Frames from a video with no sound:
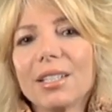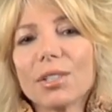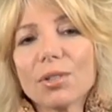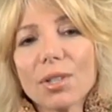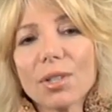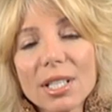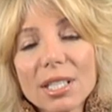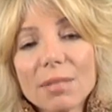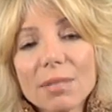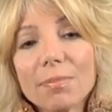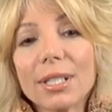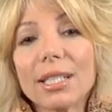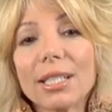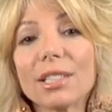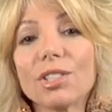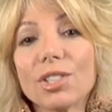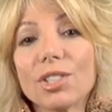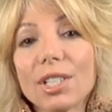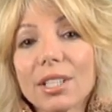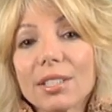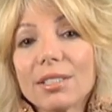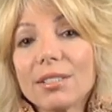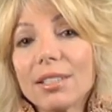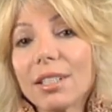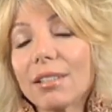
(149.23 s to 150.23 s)
Trust me,
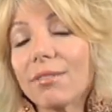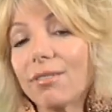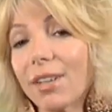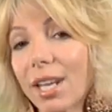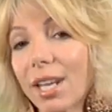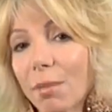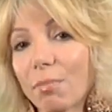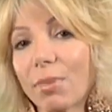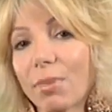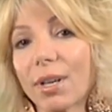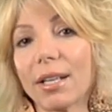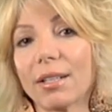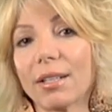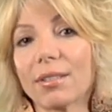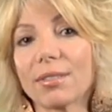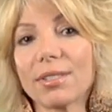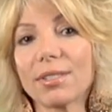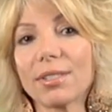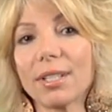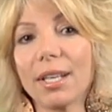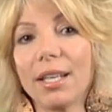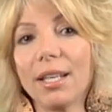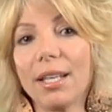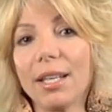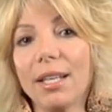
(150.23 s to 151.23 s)
chicks dig
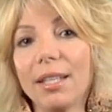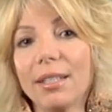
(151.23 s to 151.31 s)
vampires.